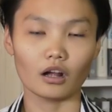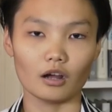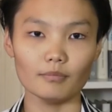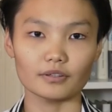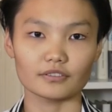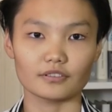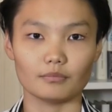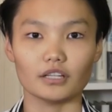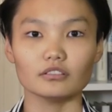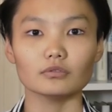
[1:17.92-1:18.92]
Compass, the
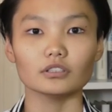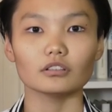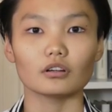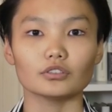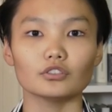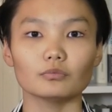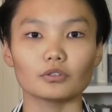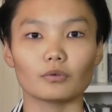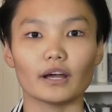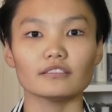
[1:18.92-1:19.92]
manual on
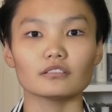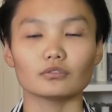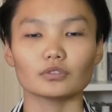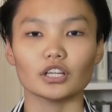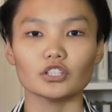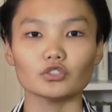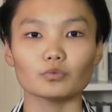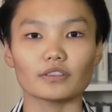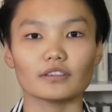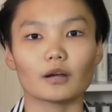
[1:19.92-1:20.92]
human rights education
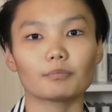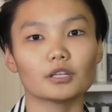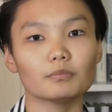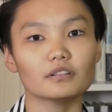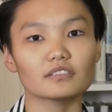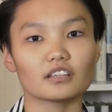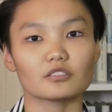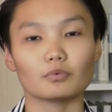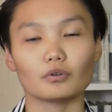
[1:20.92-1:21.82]
with young people, says